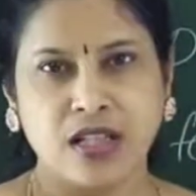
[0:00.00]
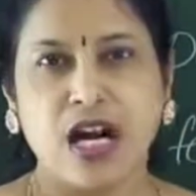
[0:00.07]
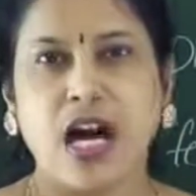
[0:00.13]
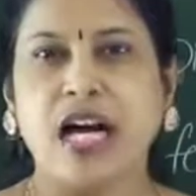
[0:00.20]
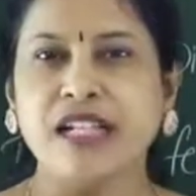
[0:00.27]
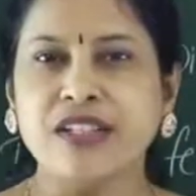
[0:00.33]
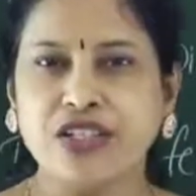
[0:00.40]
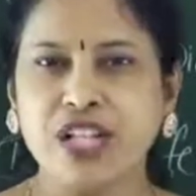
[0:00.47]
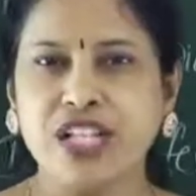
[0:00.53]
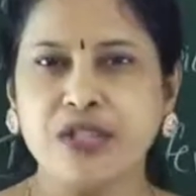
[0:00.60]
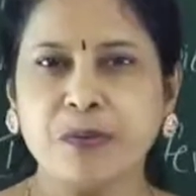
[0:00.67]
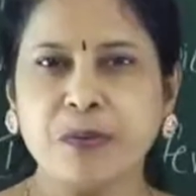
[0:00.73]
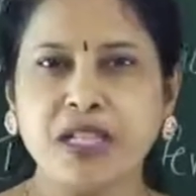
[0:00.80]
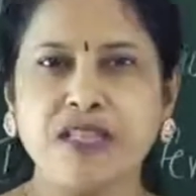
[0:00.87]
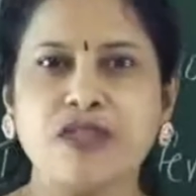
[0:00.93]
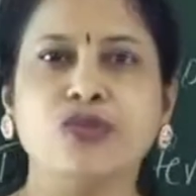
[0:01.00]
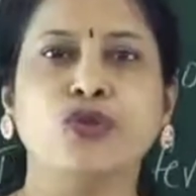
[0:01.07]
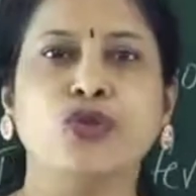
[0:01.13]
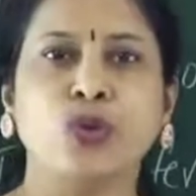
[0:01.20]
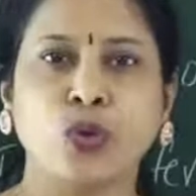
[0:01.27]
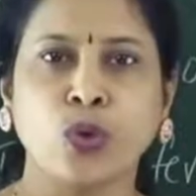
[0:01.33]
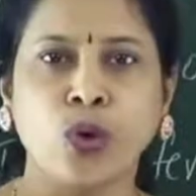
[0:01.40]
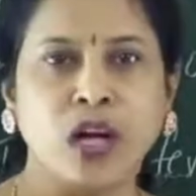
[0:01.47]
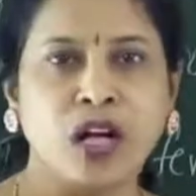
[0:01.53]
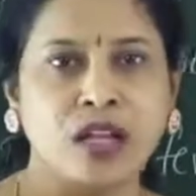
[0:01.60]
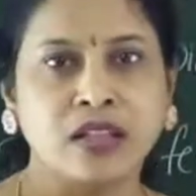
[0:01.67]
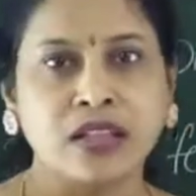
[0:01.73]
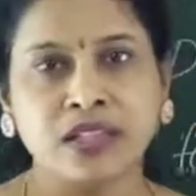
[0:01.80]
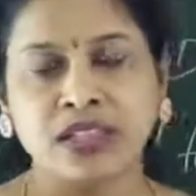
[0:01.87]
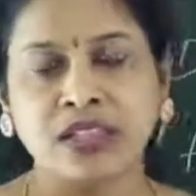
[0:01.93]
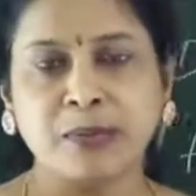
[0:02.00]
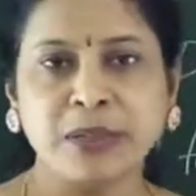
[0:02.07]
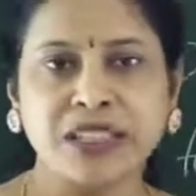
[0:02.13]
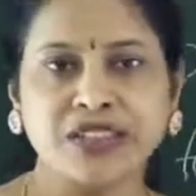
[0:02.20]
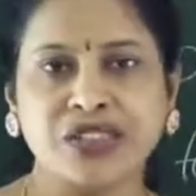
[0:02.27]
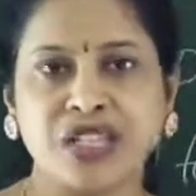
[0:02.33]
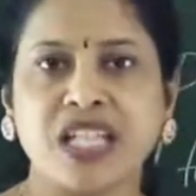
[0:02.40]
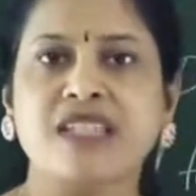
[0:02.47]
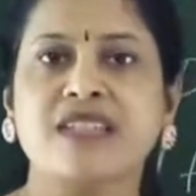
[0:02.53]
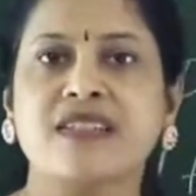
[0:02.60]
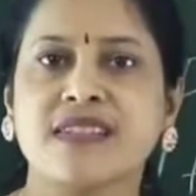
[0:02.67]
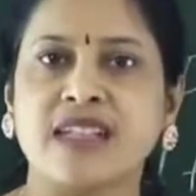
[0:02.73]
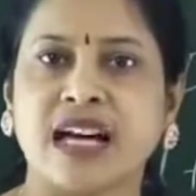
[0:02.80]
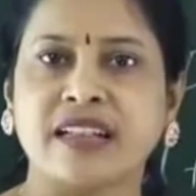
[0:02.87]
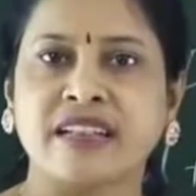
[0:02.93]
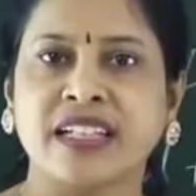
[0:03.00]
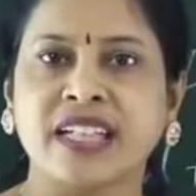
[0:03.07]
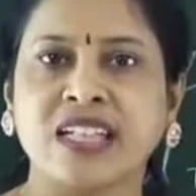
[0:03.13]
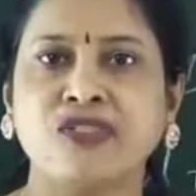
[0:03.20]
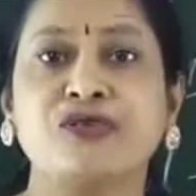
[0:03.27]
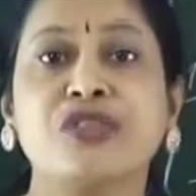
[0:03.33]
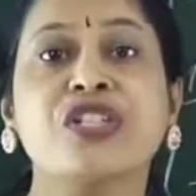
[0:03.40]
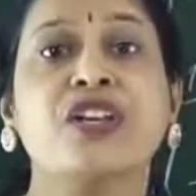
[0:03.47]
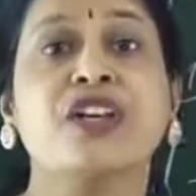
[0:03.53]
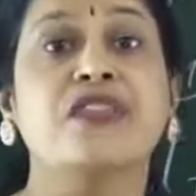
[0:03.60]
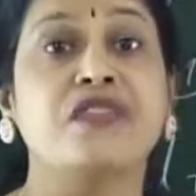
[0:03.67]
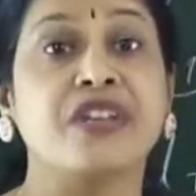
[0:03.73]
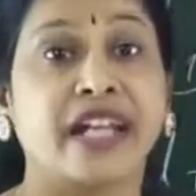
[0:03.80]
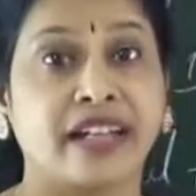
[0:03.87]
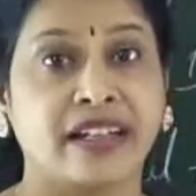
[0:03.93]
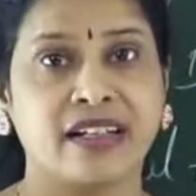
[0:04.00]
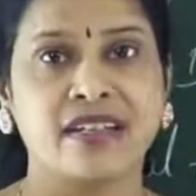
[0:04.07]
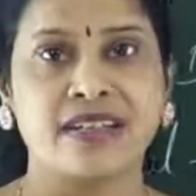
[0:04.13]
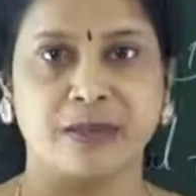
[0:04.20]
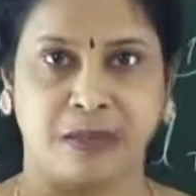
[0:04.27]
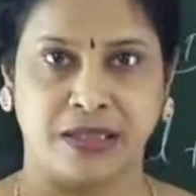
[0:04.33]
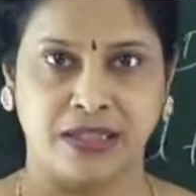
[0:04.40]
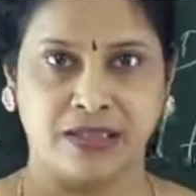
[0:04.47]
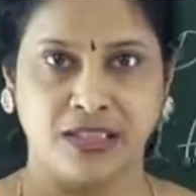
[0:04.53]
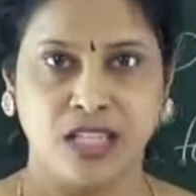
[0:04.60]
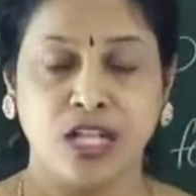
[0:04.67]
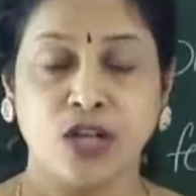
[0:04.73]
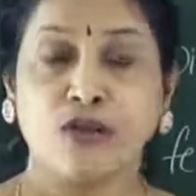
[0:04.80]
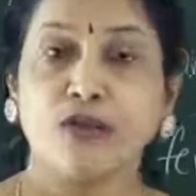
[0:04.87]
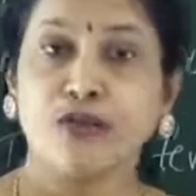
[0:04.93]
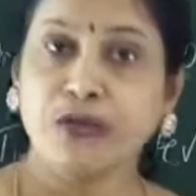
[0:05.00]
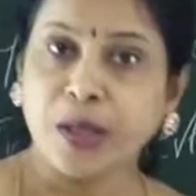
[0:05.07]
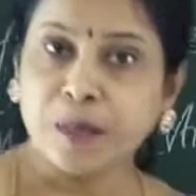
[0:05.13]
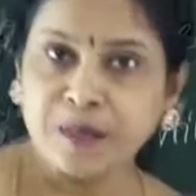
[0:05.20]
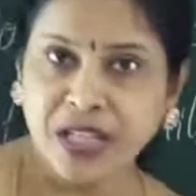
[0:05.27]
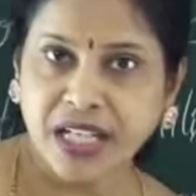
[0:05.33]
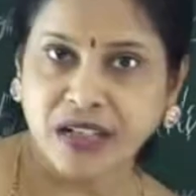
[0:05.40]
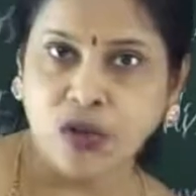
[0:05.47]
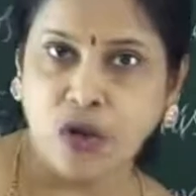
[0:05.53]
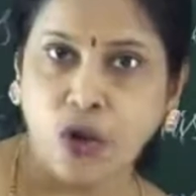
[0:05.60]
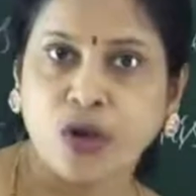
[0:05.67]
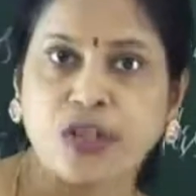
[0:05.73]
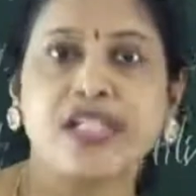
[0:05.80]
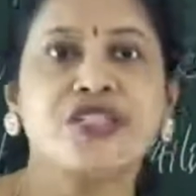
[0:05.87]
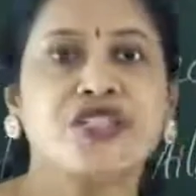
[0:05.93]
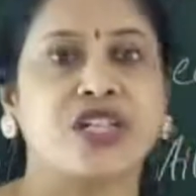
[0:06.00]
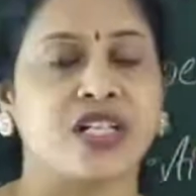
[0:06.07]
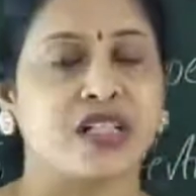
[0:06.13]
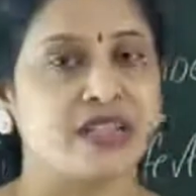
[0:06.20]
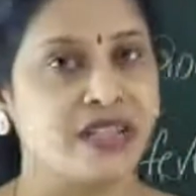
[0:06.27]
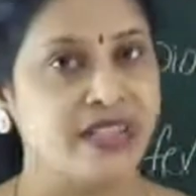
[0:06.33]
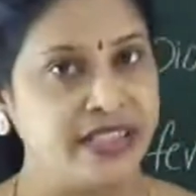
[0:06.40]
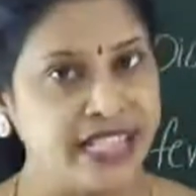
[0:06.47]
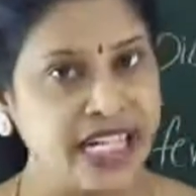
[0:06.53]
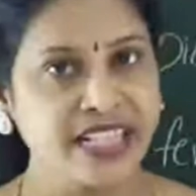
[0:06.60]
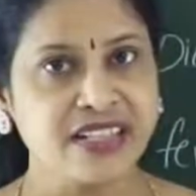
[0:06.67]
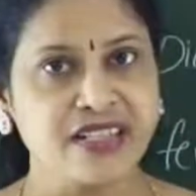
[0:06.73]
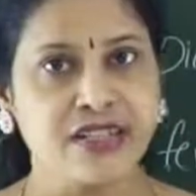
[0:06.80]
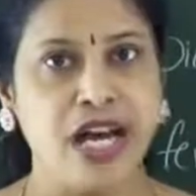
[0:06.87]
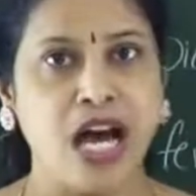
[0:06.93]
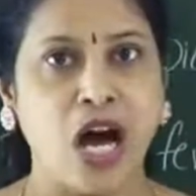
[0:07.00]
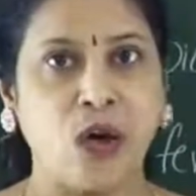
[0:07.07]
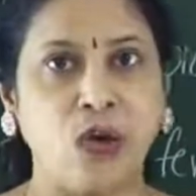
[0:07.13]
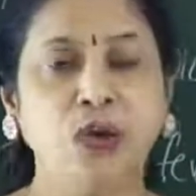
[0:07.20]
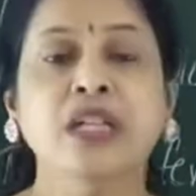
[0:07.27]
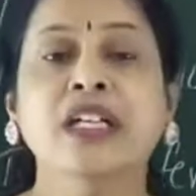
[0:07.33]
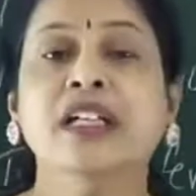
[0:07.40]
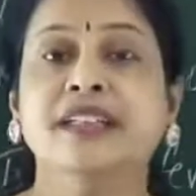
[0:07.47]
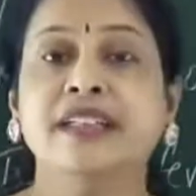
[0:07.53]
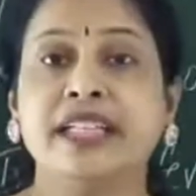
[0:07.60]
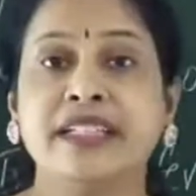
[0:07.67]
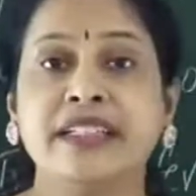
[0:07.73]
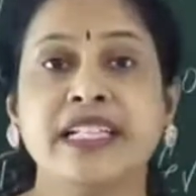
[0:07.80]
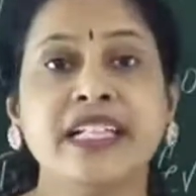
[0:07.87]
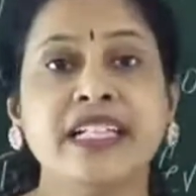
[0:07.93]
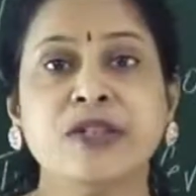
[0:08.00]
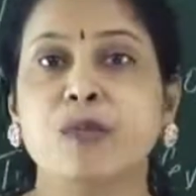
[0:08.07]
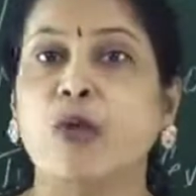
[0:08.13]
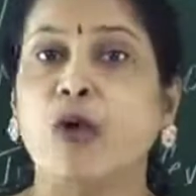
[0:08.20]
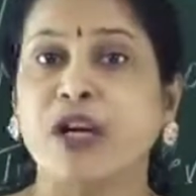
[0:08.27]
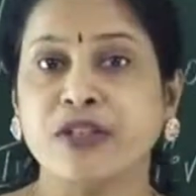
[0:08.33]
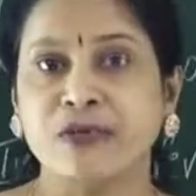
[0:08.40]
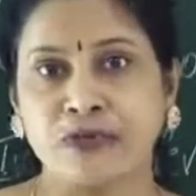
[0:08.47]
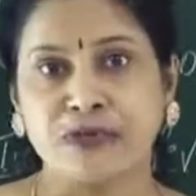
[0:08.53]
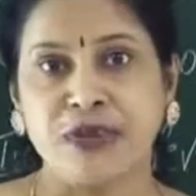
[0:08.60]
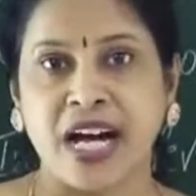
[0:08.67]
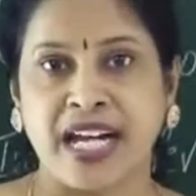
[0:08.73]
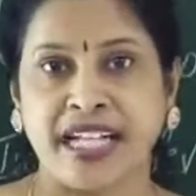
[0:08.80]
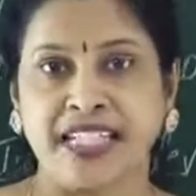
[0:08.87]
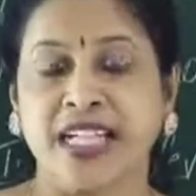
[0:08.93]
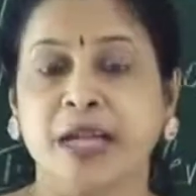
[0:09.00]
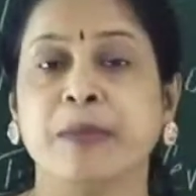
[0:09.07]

Unchanged means though a little bit changes are there which are negligible from their origin, yet now they didn't modify.